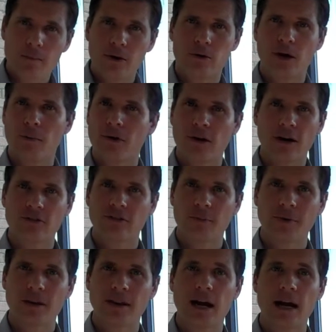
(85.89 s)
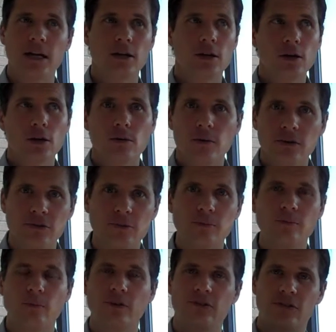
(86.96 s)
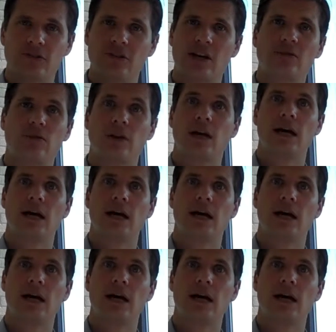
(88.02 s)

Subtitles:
I would come across something that I knew was successful,